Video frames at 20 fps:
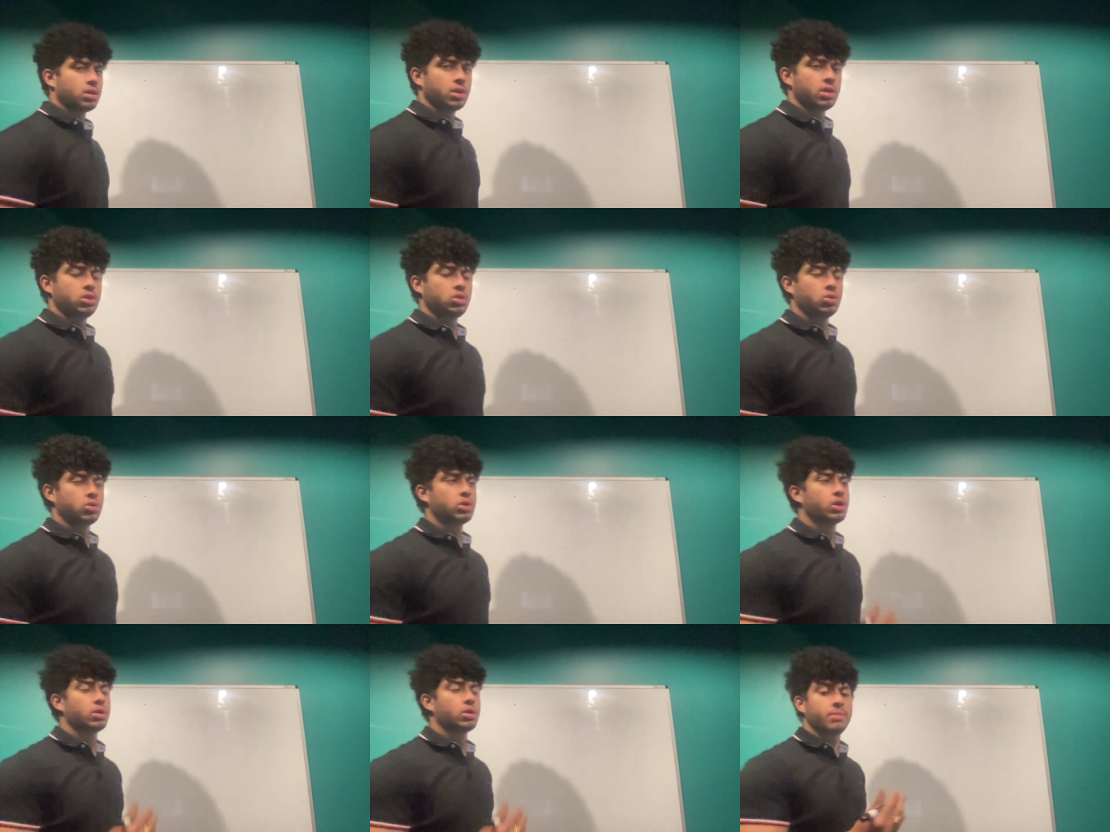you
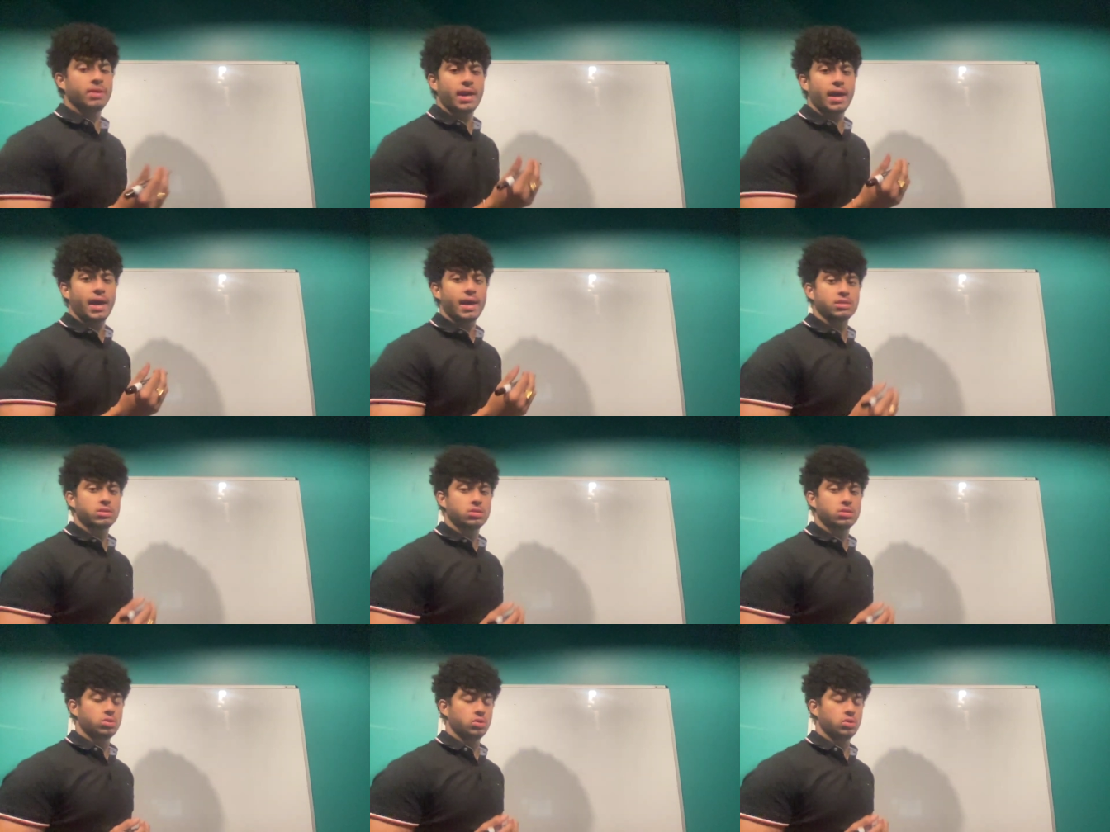could be
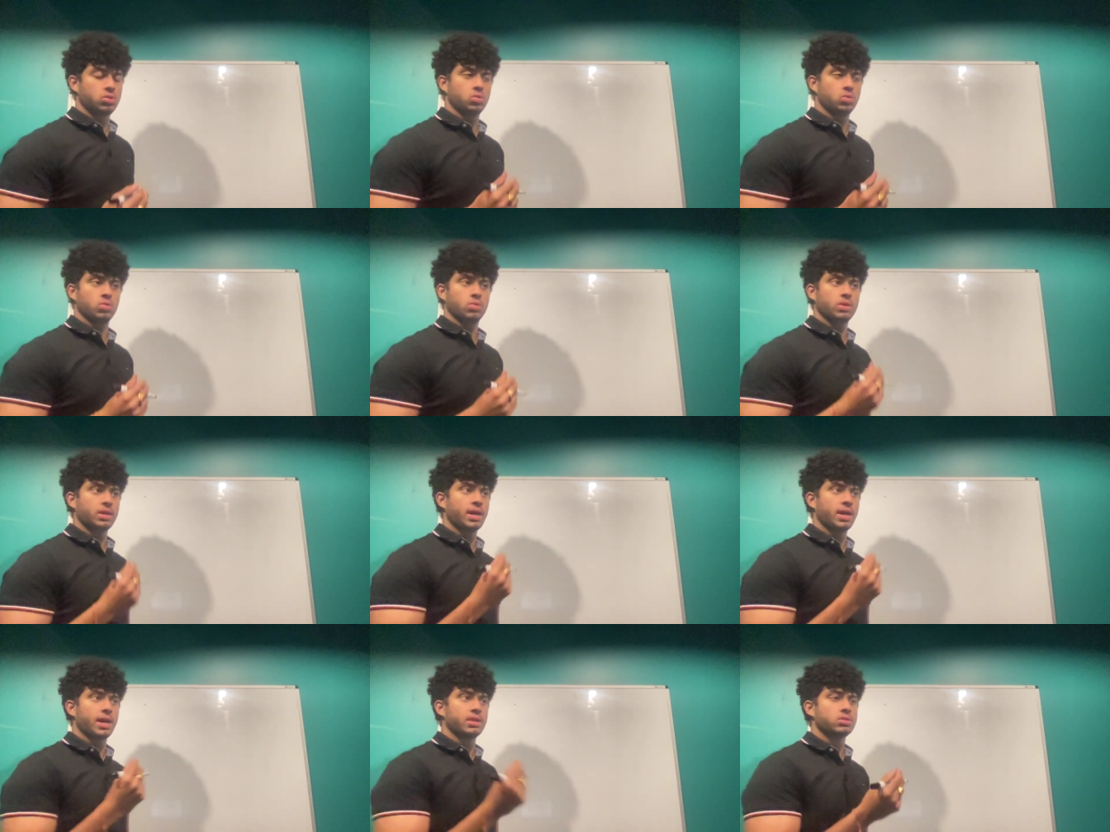asked to
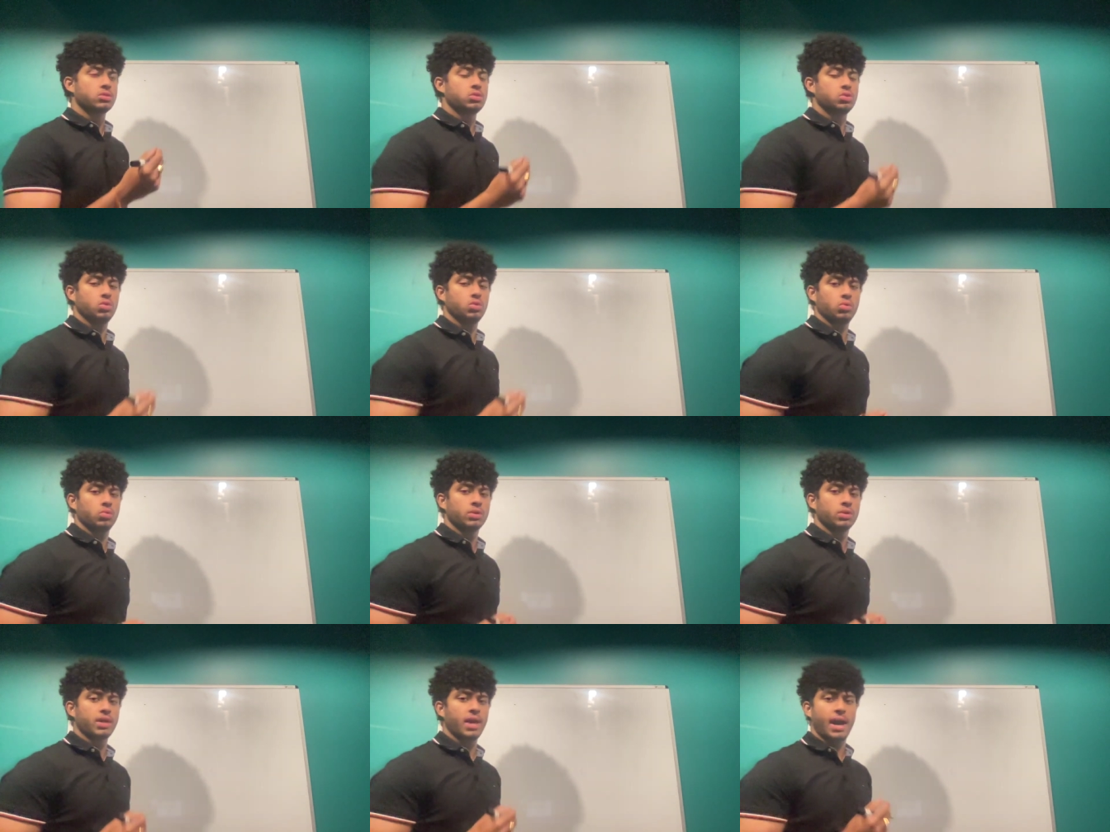get
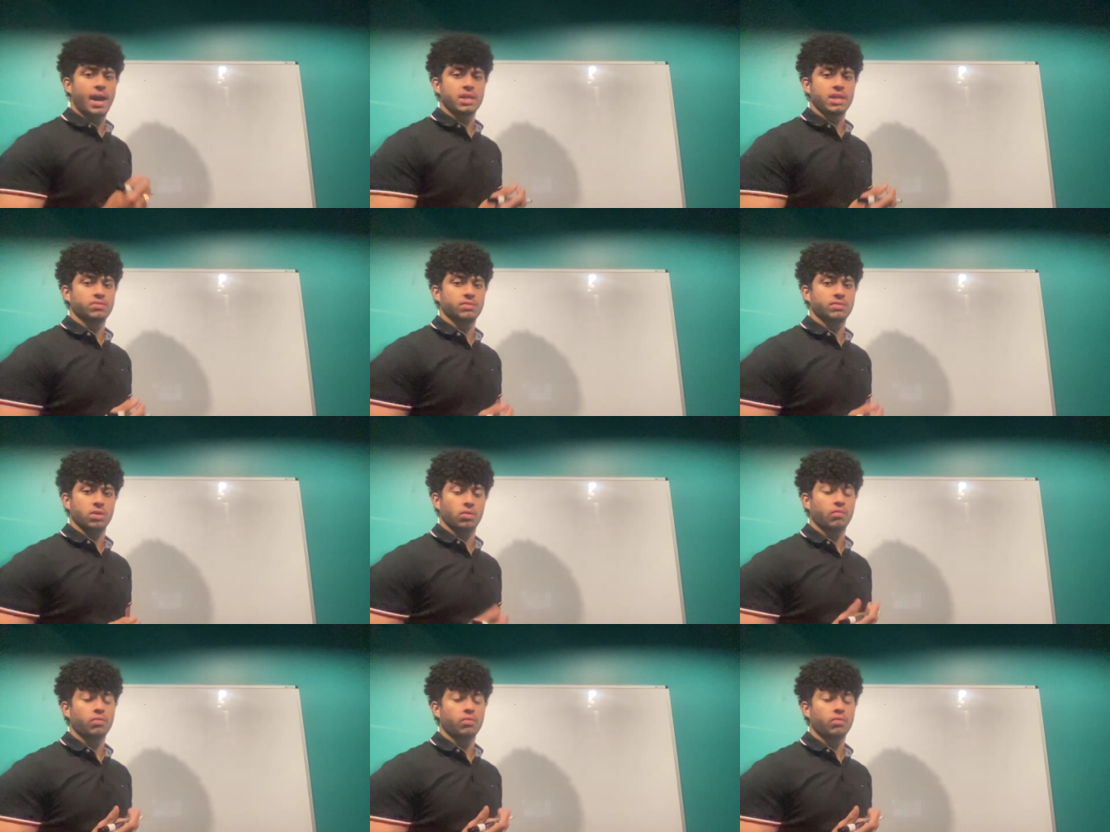to cash flow,